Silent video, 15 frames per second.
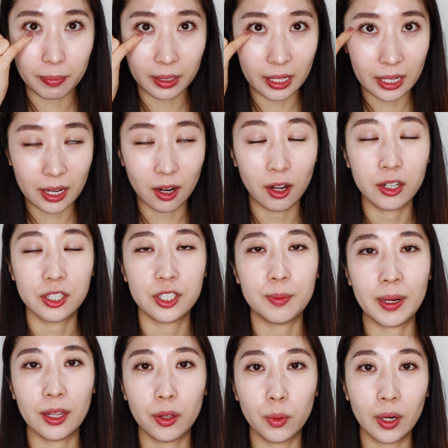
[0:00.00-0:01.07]
bleeding onto
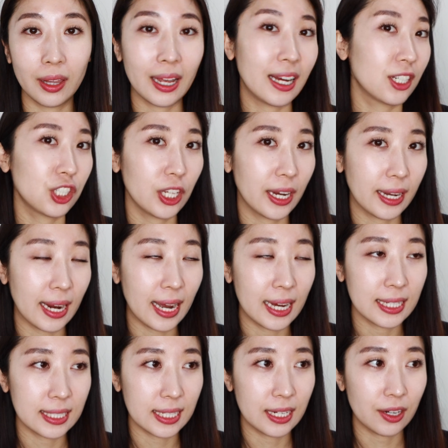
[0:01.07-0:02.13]
my lower lash line
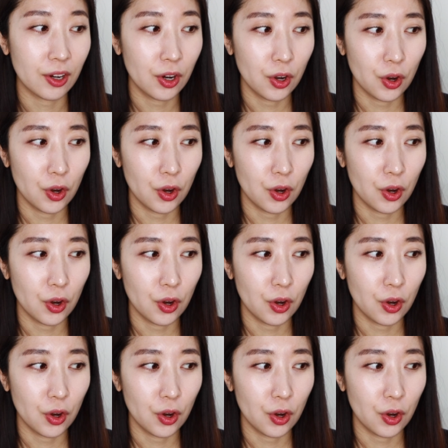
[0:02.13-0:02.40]
hasn't